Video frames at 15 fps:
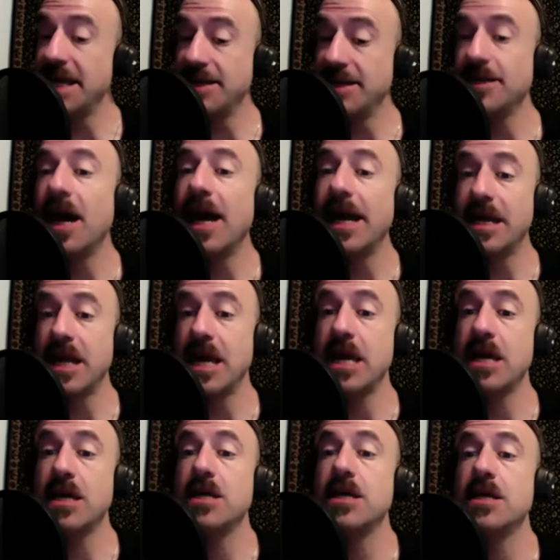and tidy
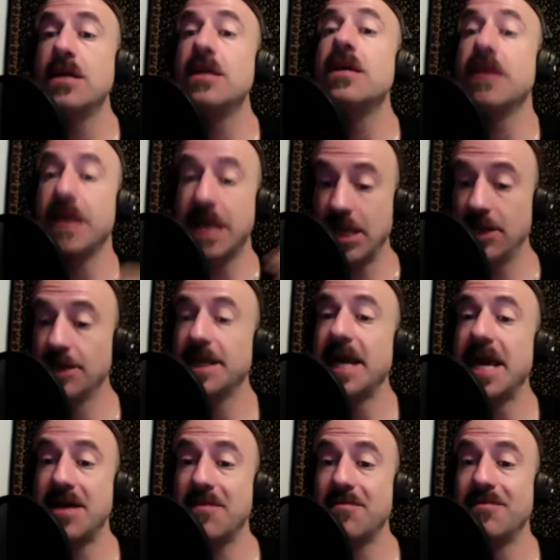kills
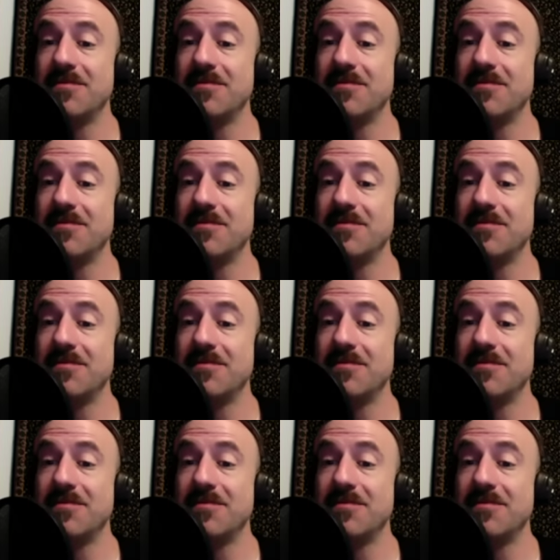him.